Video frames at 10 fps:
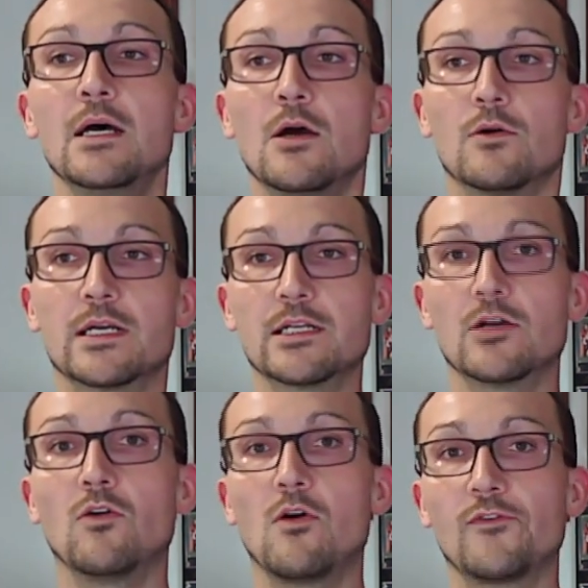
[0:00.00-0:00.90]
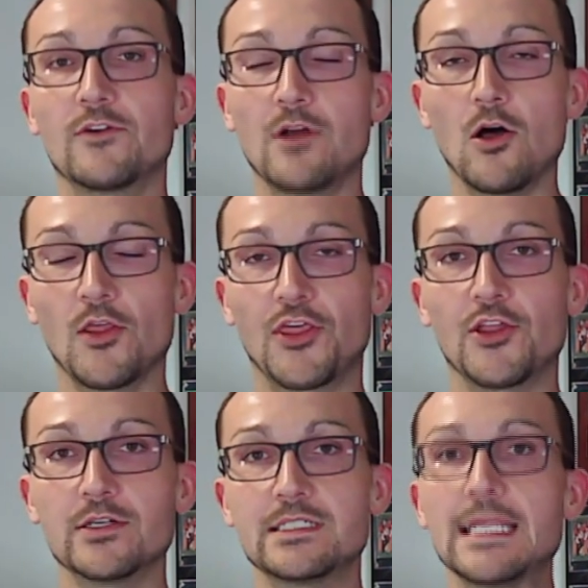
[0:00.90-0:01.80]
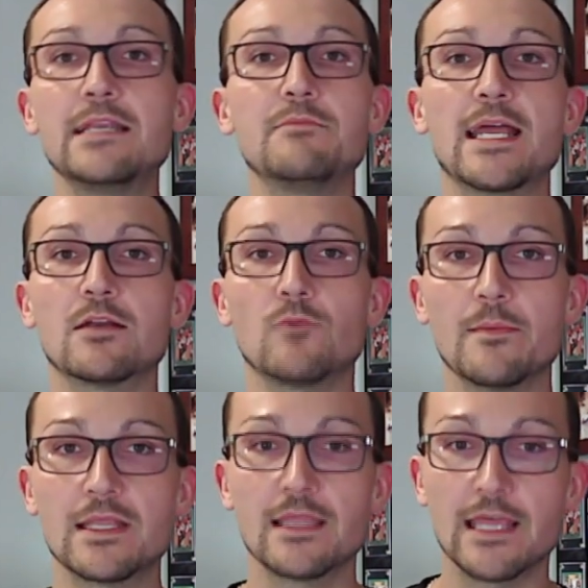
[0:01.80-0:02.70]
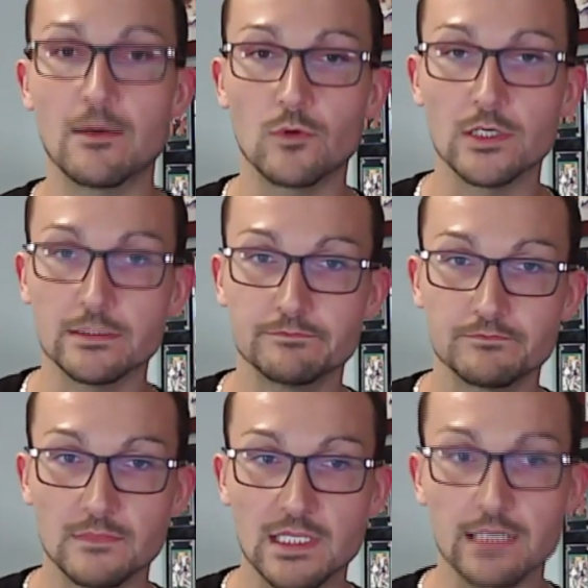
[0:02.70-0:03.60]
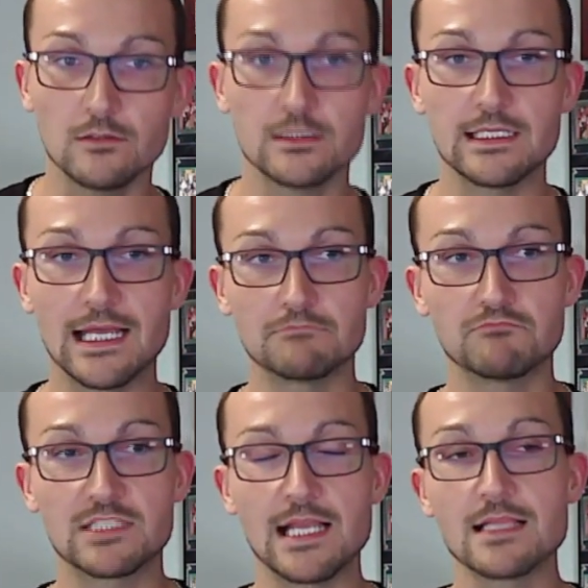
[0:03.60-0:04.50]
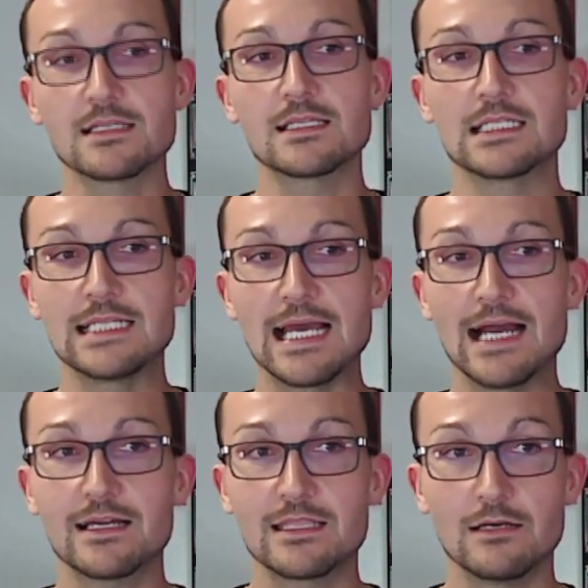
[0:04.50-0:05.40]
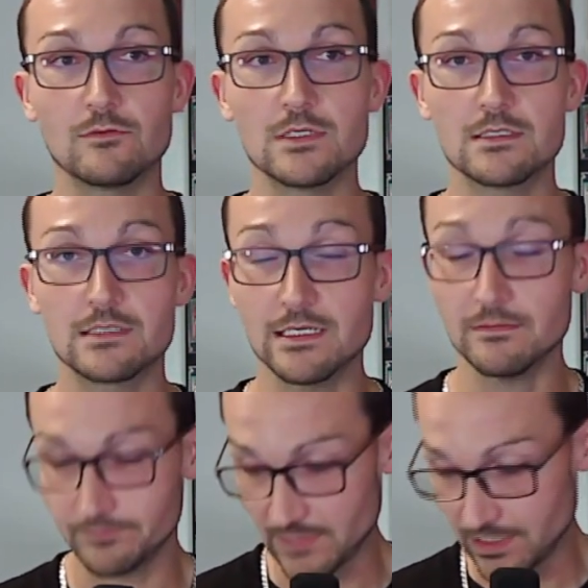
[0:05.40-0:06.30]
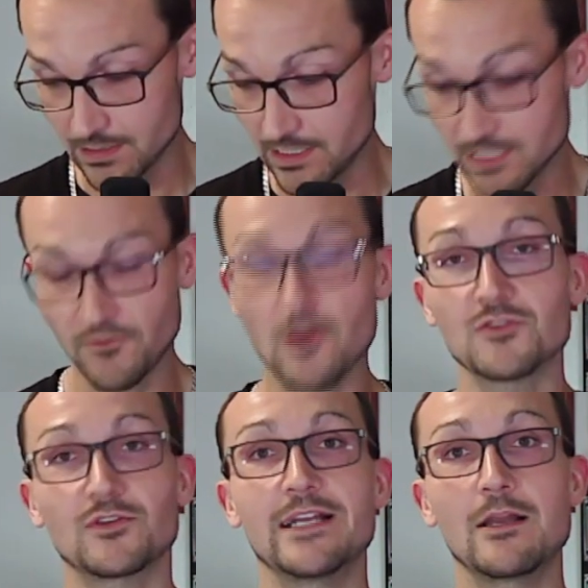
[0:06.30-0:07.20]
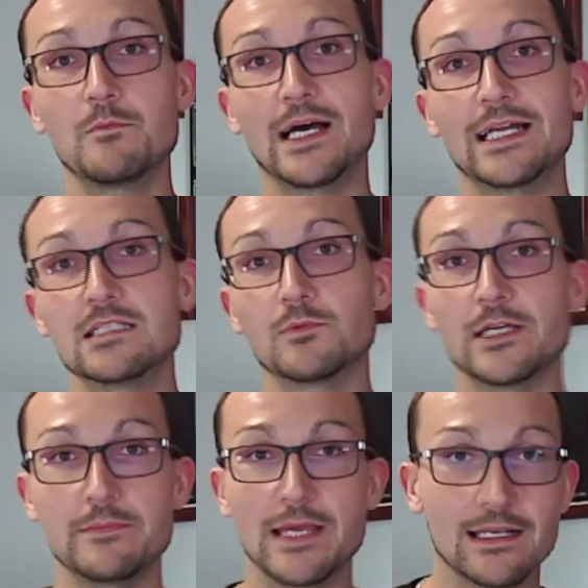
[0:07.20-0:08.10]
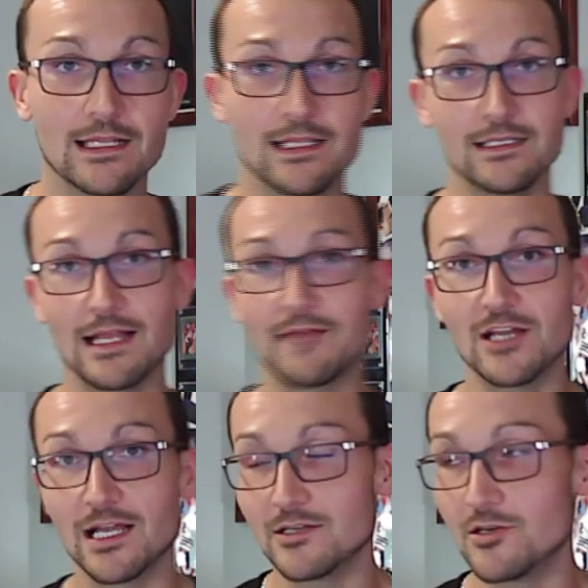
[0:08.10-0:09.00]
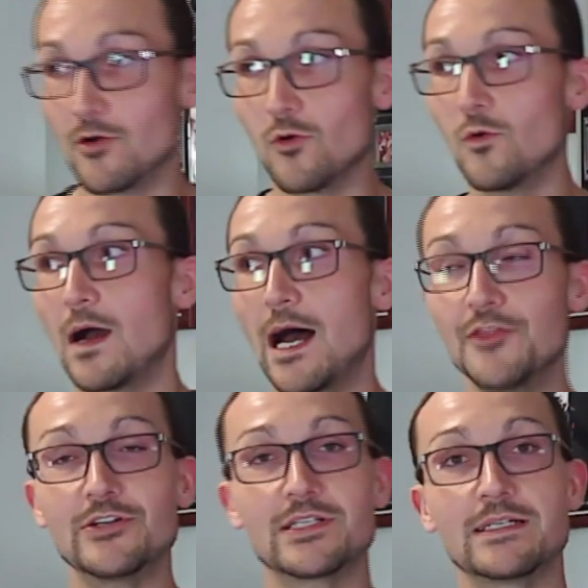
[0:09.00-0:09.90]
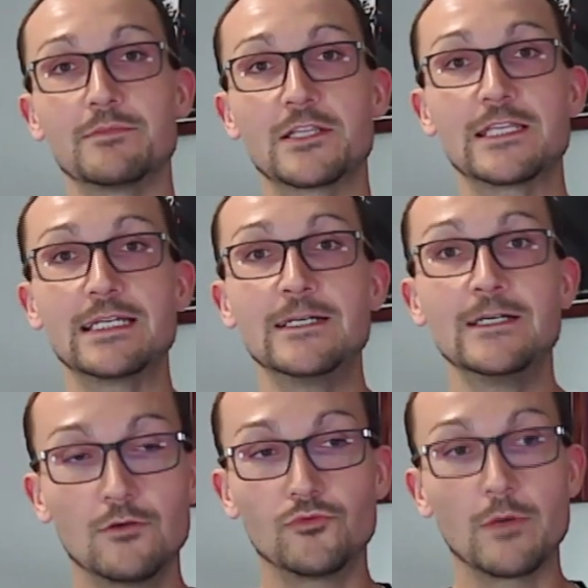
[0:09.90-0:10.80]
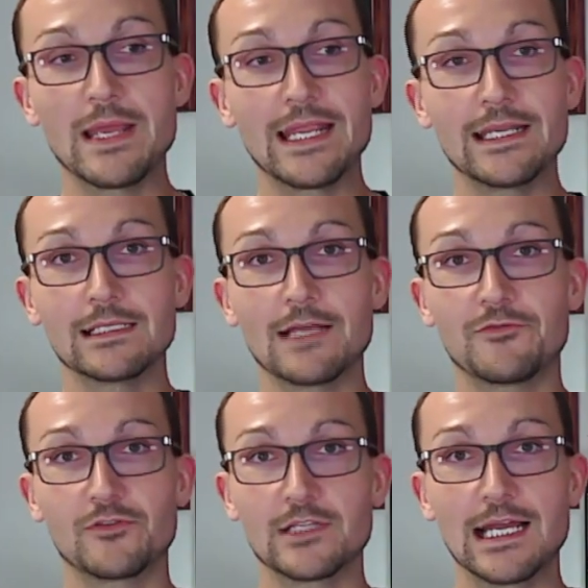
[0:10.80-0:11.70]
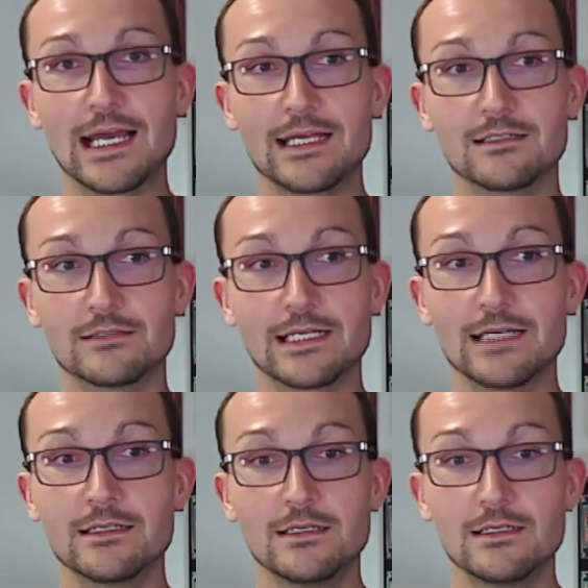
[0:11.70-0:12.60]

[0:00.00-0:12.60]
we're going to go over all 13 men and women that were killed in that senseless attack. That was, yeah, this falls right on Biden's plate, man. I've got no other sympathy remaining left for the guy, okay?